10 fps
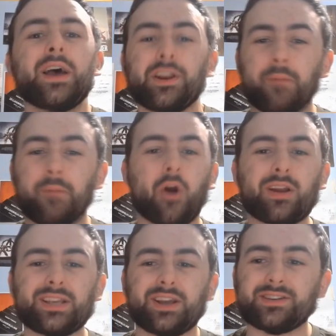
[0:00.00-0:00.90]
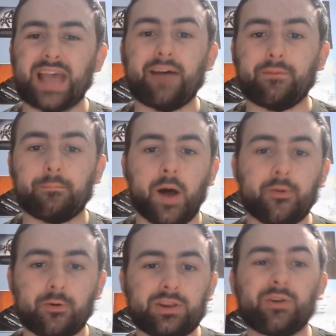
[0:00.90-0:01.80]
Namaari does have a
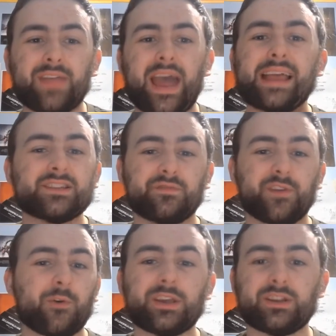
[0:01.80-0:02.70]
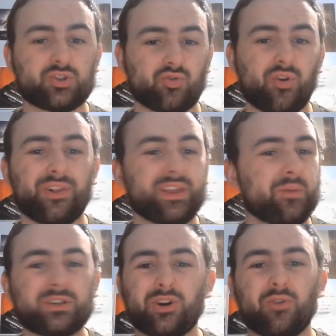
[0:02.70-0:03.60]
mother here that is very controlling, and
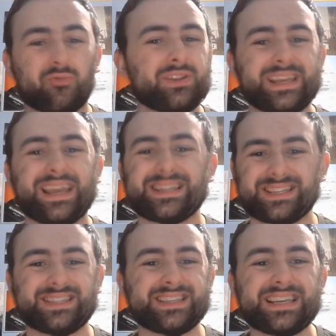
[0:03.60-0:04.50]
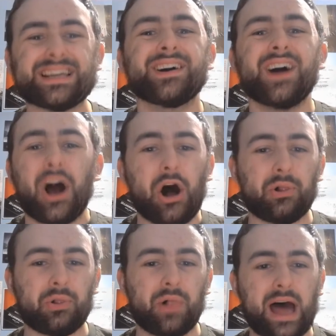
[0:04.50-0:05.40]
we don't really get to see a
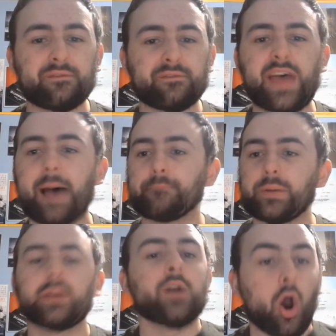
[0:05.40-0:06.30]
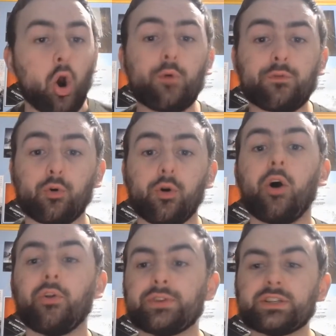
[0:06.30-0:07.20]
lot of that. But
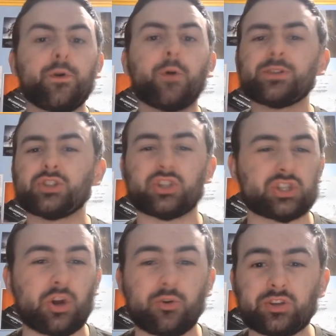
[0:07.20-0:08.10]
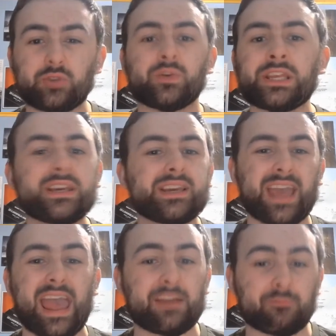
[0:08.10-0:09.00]
overall, this film is just so unique
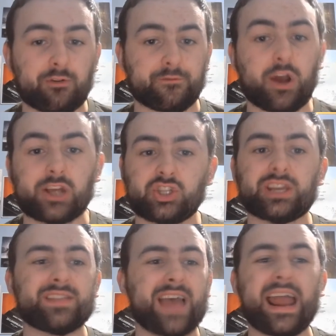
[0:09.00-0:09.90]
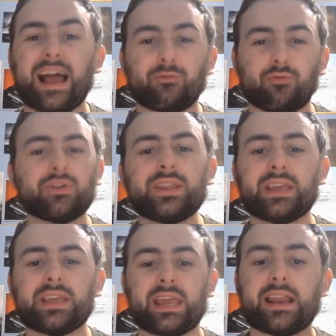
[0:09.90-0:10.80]
and refreshing that I really
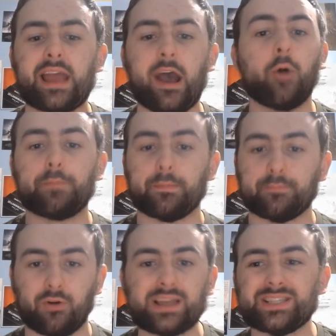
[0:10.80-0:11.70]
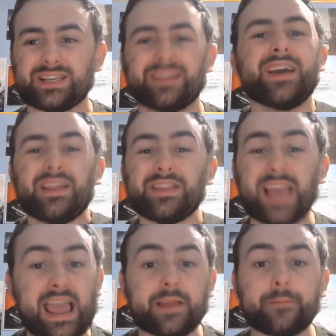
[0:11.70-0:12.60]
can't help but praise it.
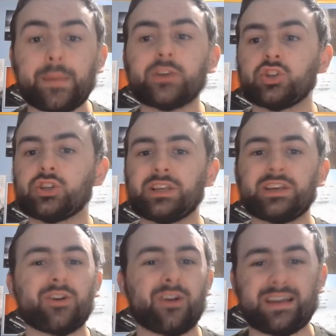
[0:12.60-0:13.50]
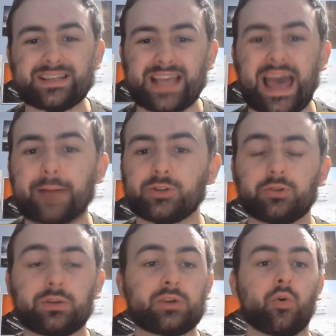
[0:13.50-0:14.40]
The animation here is
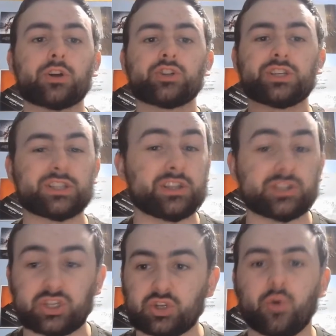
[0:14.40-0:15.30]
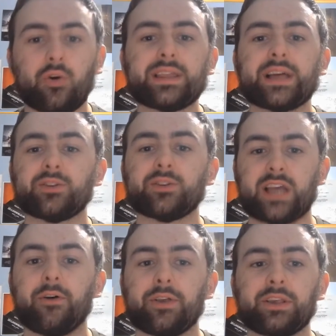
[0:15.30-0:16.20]
absolutely gorgeous. The story that they're
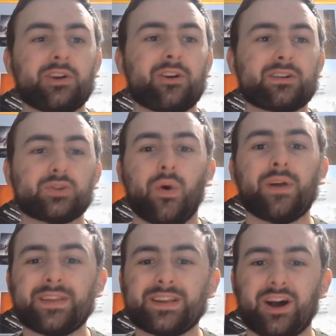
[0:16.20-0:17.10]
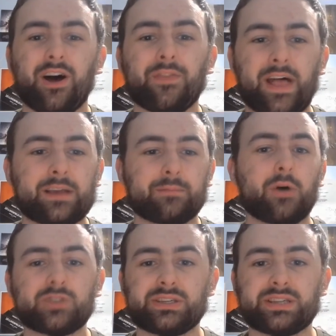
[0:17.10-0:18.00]
telling here is one that is unlike
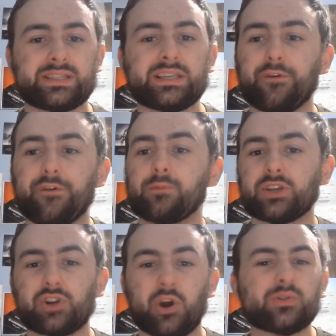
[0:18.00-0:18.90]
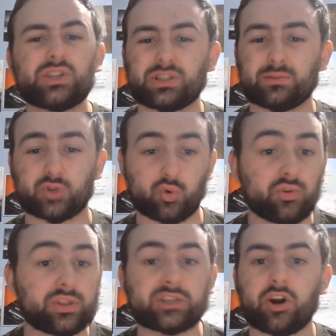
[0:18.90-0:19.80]
most Disney films. It goes to some
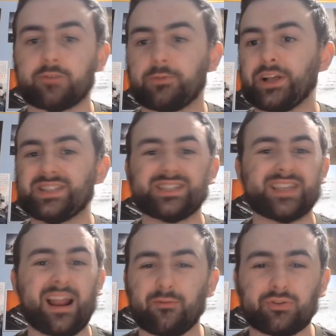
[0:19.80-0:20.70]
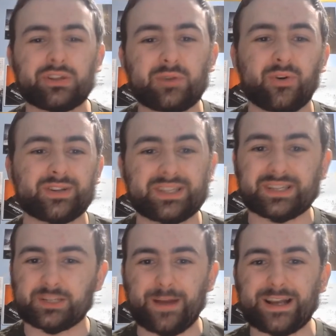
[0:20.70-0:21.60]
truly dark places that I really wasn't
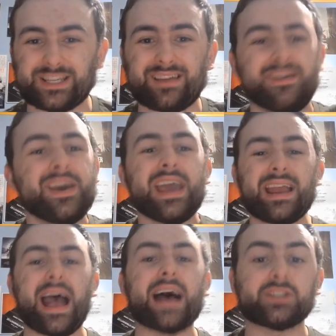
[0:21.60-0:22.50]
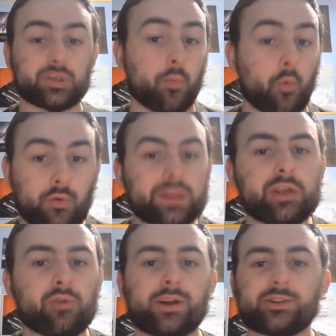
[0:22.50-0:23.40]
expecting. It has some really
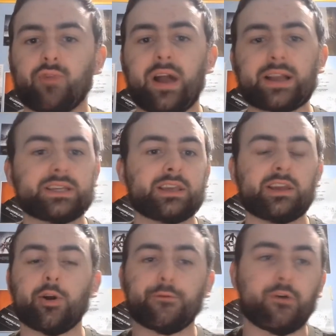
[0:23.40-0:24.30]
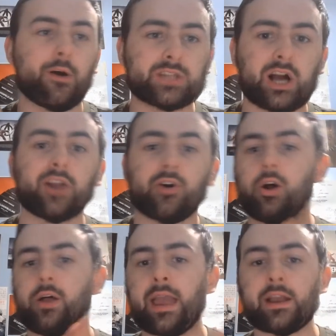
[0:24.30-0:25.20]
great directing here from Don
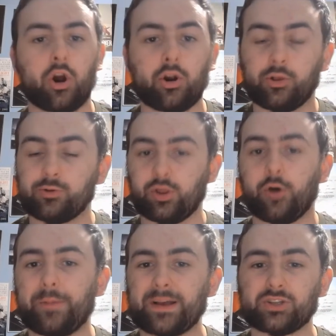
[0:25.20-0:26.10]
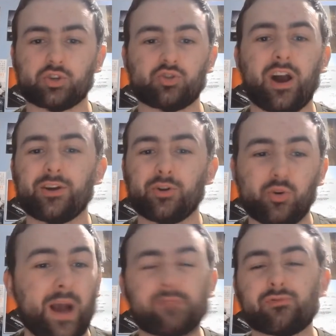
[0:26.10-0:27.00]
Hall and Carlos Lopez Estrada,
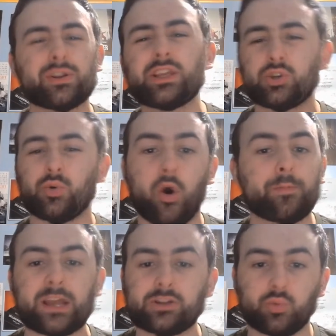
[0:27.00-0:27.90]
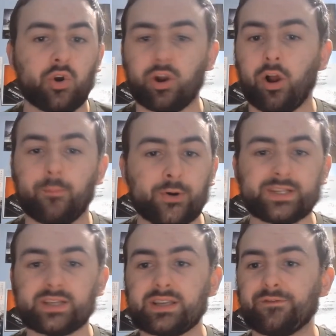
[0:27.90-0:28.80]
who I really do hope get to work on more
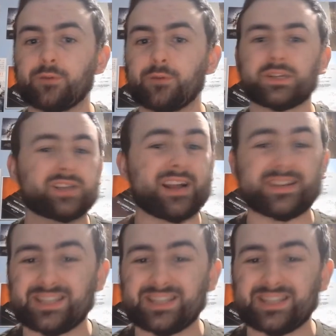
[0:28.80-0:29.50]
Disney films. It's got a